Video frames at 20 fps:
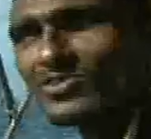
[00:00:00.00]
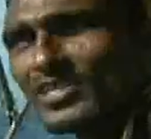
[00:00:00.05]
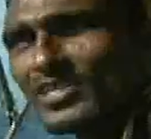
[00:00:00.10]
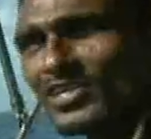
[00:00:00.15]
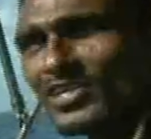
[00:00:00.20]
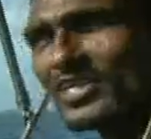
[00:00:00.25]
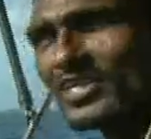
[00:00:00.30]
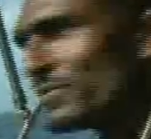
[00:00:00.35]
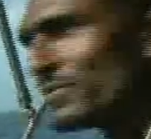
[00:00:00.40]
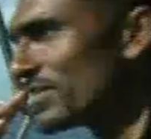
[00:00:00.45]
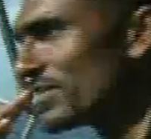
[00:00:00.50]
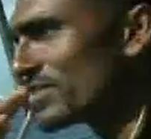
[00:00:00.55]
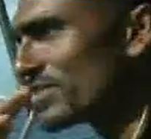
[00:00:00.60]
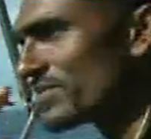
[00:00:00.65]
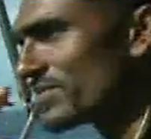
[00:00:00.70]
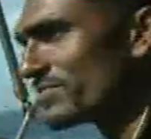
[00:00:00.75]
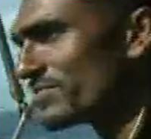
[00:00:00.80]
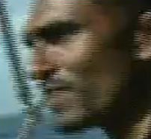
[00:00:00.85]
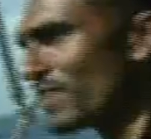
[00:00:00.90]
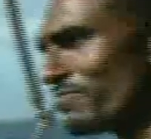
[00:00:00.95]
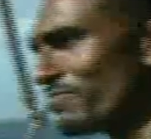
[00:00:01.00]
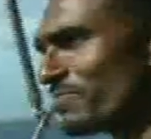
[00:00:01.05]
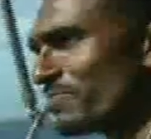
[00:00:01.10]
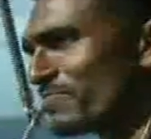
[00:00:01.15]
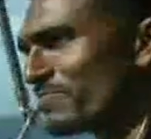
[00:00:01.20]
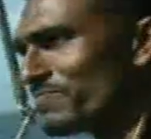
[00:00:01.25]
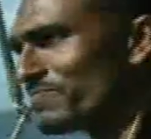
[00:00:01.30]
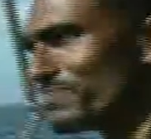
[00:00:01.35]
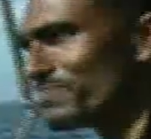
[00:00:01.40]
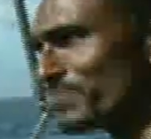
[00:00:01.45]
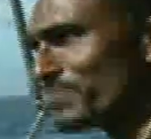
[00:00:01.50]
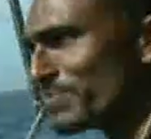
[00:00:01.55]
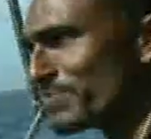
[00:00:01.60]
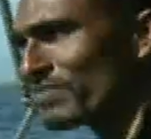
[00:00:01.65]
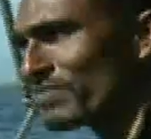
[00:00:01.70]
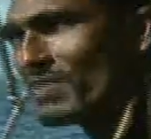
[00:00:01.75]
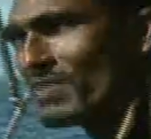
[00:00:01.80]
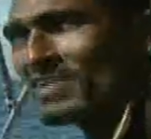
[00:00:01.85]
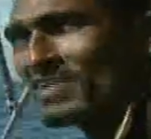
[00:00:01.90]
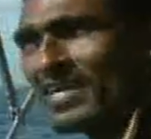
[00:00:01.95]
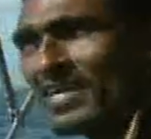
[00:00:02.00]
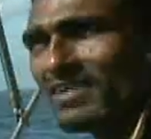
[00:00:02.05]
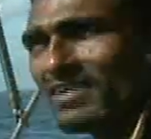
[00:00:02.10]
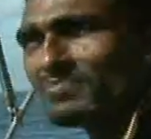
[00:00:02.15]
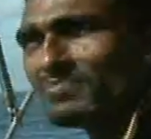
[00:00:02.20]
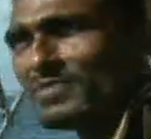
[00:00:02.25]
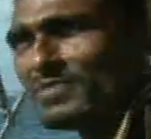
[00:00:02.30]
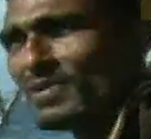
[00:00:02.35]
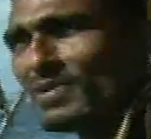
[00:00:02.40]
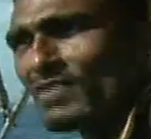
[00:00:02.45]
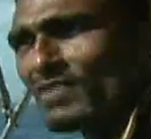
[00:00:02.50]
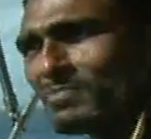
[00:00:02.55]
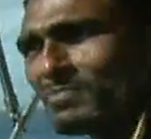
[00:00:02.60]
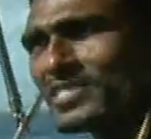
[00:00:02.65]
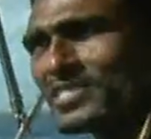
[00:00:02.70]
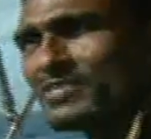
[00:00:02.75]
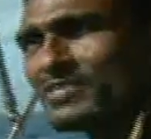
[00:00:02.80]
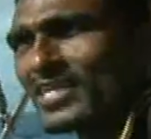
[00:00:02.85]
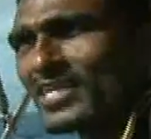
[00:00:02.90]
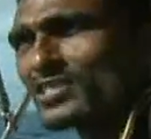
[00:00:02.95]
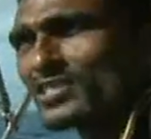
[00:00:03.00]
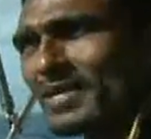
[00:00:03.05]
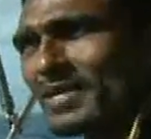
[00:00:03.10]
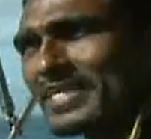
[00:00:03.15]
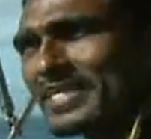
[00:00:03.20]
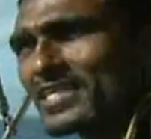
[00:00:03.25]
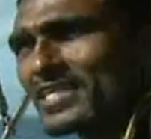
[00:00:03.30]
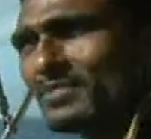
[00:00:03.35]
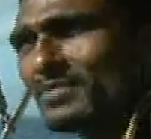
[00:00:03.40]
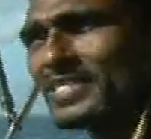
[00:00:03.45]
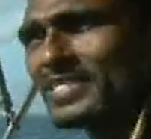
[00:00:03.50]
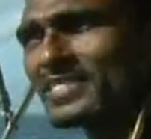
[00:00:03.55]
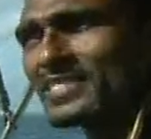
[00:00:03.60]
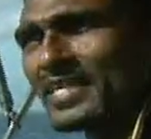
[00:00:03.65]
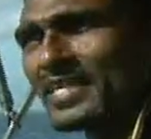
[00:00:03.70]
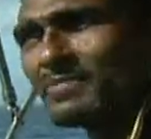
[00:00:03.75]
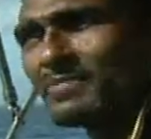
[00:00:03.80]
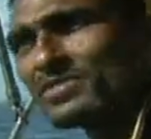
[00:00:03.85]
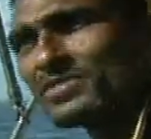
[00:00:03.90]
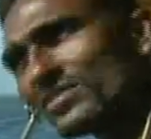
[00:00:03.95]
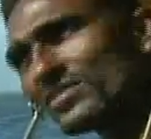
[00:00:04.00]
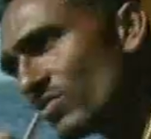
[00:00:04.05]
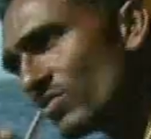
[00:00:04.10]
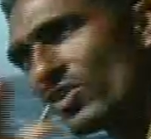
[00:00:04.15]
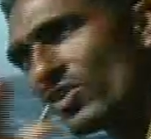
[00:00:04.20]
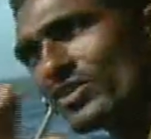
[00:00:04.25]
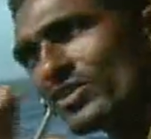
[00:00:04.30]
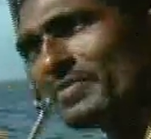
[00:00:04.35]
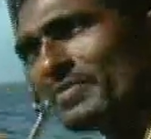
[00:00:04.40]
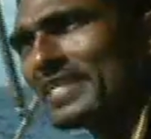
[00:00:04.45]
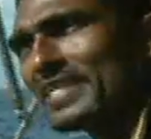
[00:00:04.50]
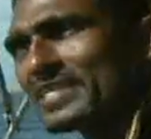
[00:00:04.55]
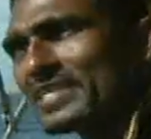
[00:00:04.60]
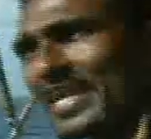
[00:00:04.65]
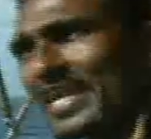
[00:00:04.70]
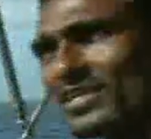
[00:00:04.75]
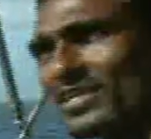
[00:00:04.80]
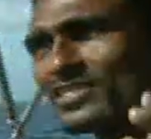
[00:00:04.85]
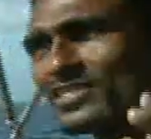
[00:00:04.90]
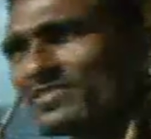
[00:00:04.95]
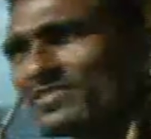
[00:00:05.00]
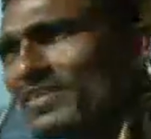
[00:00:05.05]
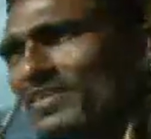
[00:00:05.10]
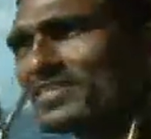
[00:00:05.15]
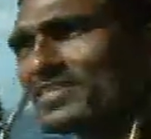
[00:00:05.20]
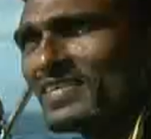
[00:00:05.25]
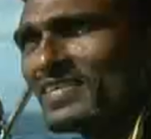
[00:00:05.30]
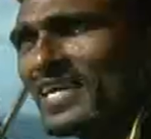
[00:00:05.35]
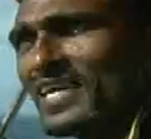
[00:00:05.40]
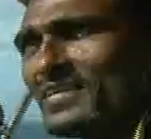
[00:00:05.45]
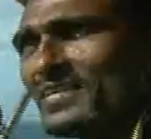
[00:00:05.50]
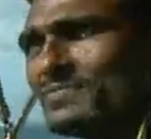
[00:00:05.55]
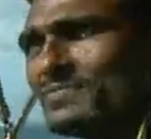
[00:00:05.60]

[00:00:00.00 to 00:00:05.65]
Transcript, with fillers: is going down here with this some people from people from serious come and they cannot understand them go down main carry down the Spensville